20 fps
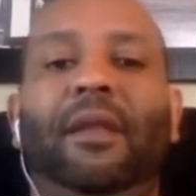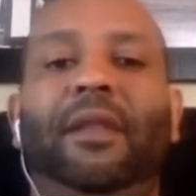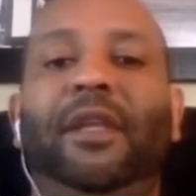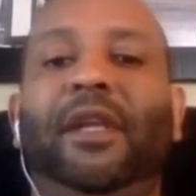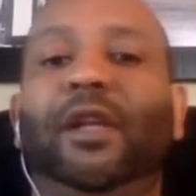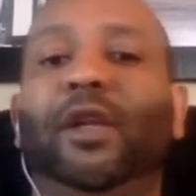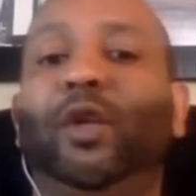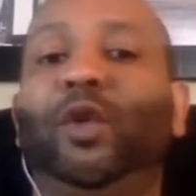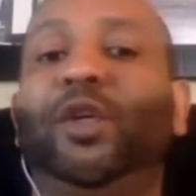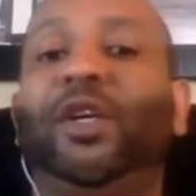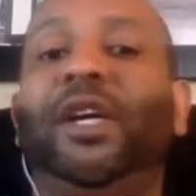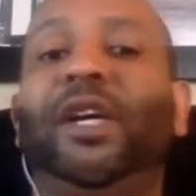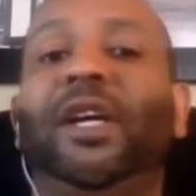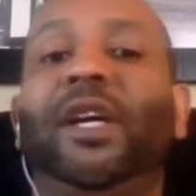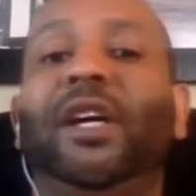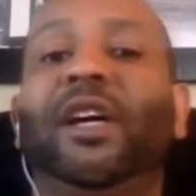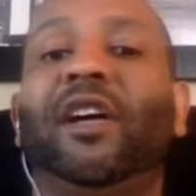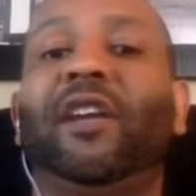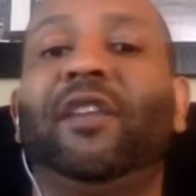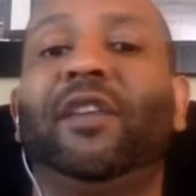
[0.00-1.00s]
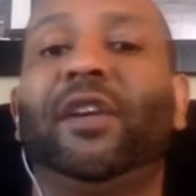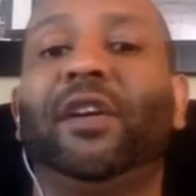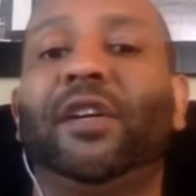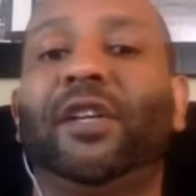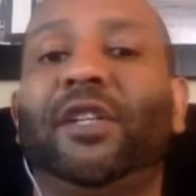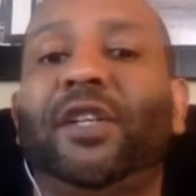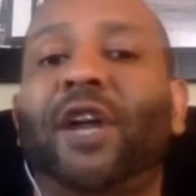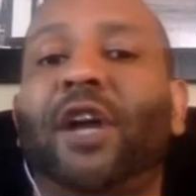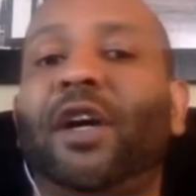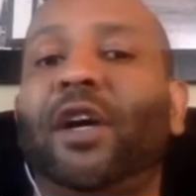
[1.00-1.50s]
The lieutenant governor,
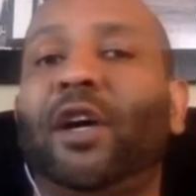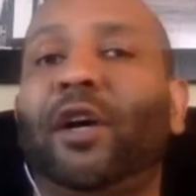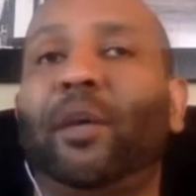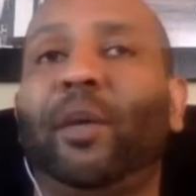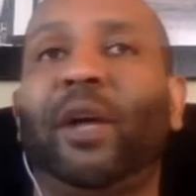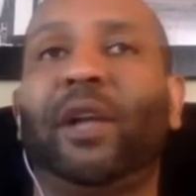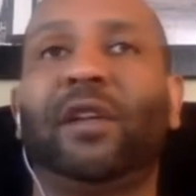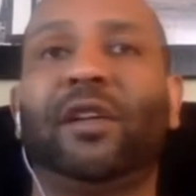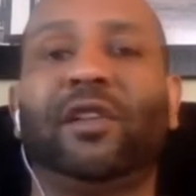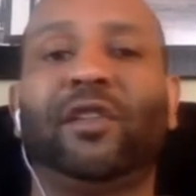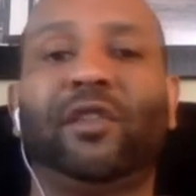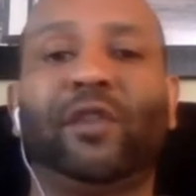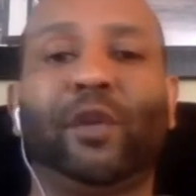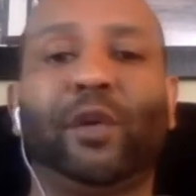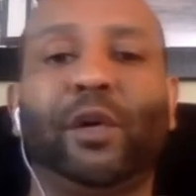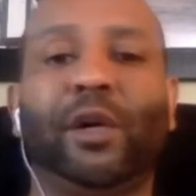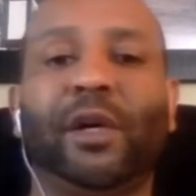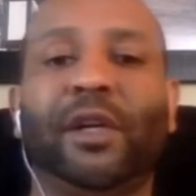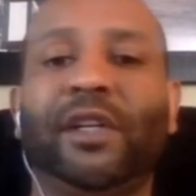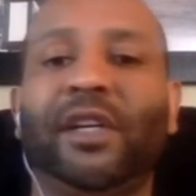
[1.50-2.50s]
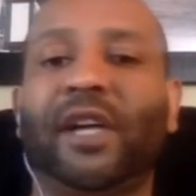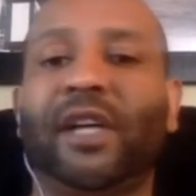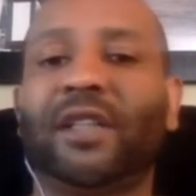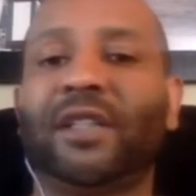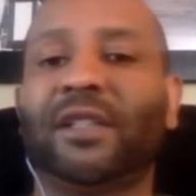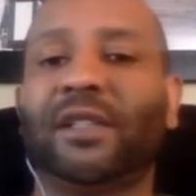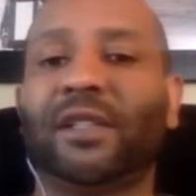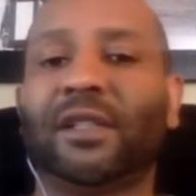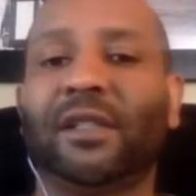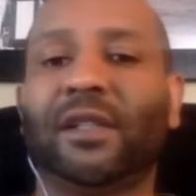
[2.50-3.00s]
did y'all hear about this fool in
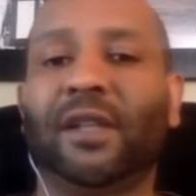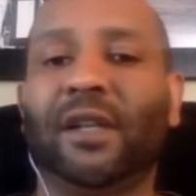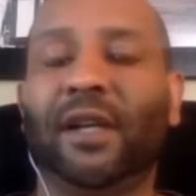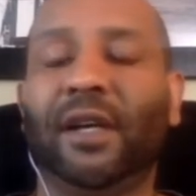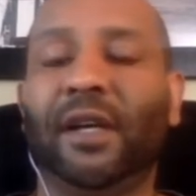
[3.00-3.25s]
Texas?